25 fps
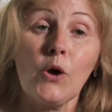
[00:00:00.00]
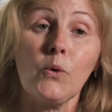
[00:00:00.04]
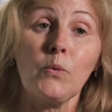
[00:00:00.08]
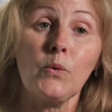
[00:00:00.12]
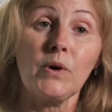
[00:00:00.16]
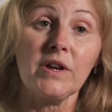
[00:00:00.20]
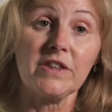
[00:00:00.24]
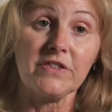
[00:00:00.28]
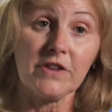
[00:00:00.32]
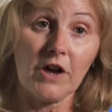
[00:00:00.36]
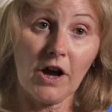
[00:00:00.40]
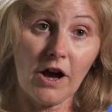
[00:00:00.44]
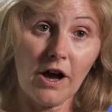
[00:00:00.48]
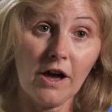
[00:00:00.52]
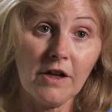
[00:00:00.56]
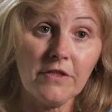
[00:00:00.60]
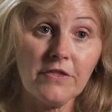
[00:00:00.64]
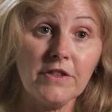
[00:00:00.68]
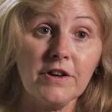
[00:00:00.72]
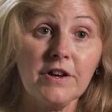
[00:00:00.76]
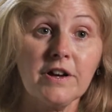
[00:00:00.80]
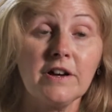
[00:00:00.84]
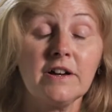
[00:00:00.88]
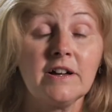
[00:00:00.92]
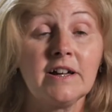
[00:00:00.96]
with
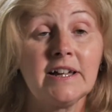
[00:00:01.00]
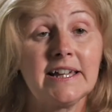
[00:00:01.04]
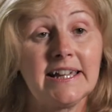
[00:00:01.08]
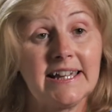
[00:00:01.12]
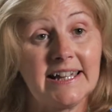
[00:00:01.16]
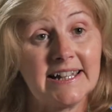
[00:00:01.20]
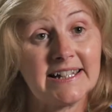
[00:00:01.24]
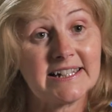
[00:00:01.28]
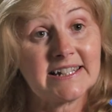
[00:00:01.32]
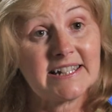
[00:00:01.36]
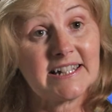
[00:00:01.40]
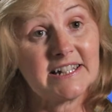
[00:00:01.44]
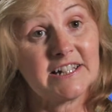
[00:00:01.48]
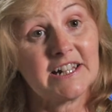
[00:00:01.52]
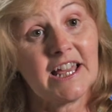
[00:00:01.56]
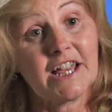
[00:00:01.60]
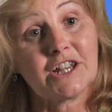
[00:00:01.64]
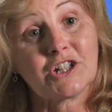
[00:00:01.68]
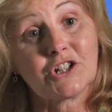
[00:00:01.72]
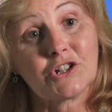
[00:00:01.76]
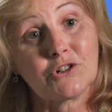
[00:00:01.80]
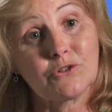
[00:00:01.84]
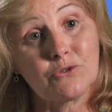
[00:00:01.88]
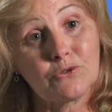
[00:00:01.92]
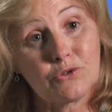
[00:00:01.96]
other
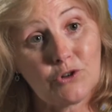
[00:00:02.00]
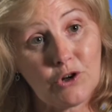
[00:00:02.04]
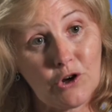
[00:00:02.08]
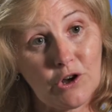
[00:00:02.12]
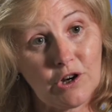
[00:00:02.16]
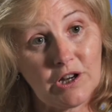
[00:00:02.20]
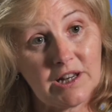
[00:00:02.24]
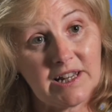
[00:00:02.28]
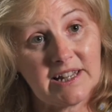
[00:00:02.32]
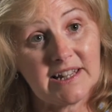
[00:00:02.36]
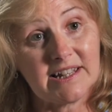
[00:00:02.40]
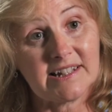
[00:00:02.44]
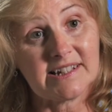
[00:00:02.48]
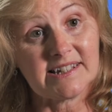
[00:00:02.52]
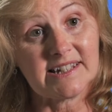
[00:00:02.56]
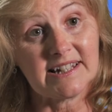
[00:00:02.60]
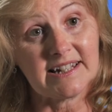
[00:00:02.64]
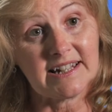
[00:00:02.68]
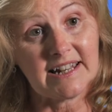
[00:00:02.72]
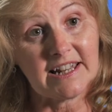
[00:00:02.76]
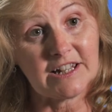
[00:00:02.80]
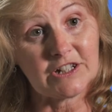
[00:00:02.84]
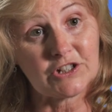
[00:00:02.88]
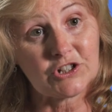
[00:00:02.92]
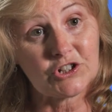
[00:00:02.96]
international colleagues
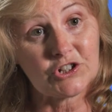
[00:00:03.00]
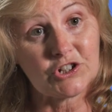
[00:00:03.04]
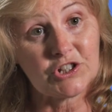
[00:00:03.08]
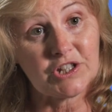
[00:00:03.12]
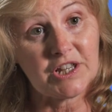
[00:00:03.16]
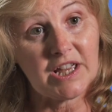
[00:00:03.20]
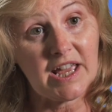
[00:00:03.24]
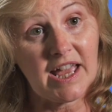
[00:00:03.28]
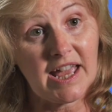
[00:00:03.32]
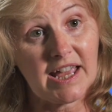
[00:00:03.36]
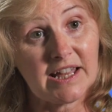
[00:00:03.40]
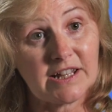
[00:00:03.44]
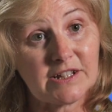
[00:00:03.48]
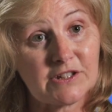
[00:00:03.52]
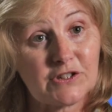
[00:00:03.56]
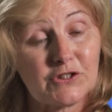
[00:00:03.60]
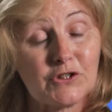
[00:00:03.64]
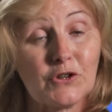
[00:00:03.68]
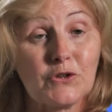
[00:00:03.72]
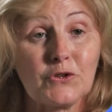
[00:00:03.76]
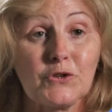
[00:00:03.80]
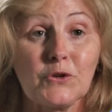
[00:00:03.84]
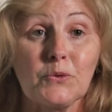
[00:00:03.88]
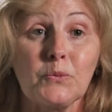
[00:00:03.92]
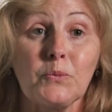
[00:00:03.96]
in HTA
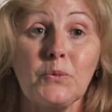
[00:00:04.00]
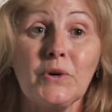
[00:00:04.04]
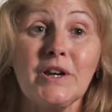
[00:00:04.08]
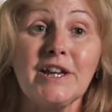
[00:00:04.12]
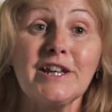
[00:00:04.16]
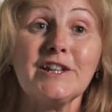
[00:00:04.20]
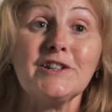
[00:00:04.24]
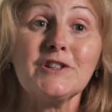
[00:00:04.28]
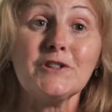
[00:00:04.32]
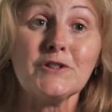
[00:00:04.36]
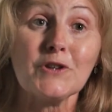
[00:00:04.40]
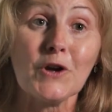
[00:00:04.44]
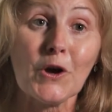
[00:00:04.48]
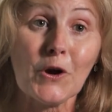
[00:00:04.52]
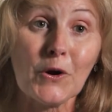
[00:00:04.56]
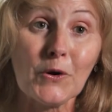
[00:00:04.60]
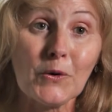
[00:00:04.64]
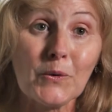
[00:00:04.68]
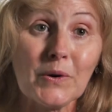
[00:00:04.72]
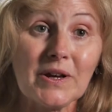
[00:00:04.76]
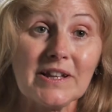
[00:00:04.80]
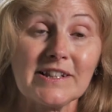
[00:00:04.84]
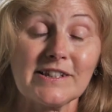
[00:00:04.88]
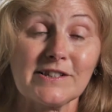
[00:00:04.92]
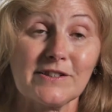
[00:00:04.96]
so that we
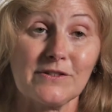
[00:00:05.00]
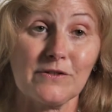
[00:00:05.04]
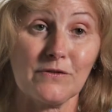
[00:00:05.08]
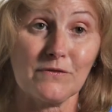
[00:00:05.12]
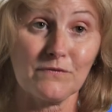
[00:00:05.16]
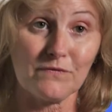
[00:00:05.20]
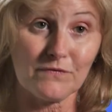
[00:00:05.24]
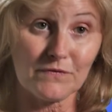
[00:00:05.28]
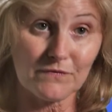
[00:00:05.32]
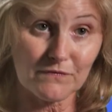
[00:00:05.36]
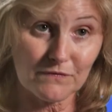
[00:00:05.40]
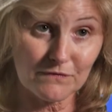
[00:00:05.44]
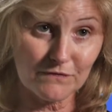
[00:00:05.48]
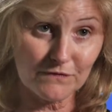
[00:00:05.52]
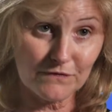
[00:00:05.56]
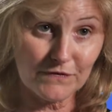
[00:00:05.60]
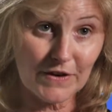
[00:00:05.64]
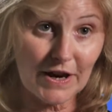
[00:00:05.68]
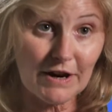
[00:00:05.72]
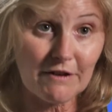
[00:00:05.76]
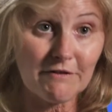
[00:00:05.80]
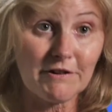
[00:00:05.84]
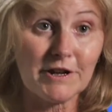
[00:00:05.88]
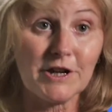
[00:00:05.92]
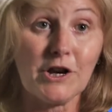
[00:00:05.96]
know it's of
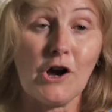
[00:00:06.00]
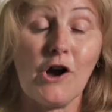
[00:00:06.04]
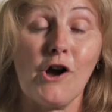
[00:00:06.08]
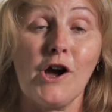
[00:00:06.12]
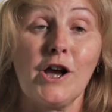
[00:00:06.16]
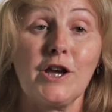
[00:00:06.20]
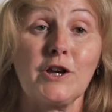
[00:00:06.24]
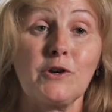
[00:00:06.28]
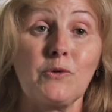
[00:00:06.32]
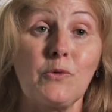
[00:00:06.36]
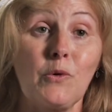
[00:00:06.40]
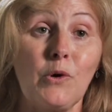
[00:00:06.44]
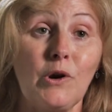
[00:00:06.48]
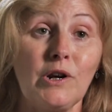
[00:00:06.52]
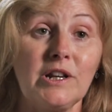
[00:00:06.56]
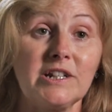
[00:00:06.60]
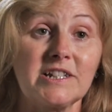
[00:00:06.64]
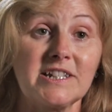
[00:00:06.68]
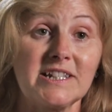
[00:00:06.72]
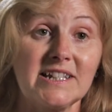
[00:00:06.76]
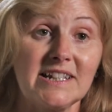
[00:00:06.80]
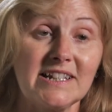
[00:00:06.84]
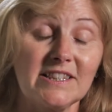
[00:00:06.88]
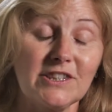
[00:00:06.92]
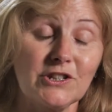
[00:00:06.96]
very high
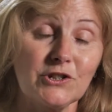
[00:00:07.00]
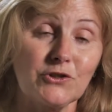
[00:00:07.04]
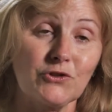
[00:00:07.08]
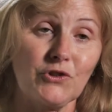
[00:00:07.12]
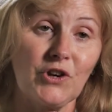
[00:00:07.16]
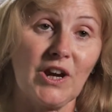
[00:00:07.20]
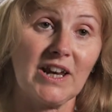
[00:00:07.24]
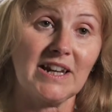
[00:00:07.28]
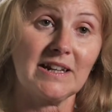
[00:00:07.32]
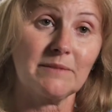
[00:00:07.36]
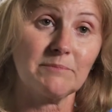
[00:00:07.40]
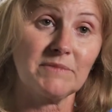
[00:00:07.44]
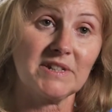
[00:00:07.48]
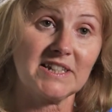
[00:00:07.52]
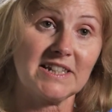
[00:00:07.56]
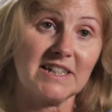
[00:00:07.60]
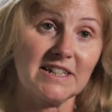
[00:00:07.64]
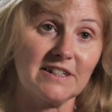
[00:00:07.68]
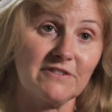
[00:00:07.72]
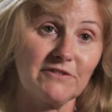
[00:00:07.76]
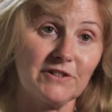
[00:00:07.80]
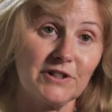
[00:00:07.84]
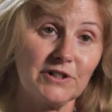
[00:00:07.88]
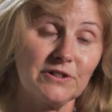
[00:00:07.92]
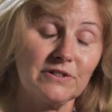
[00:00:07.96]
quality, the training
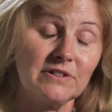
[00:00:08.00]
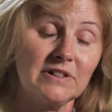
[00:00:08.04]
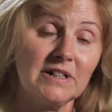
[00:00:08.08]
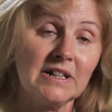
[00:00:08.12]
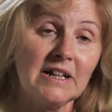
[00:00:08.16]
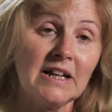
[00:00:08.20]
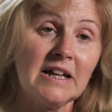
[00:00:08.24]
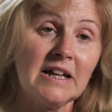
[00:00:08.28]
material.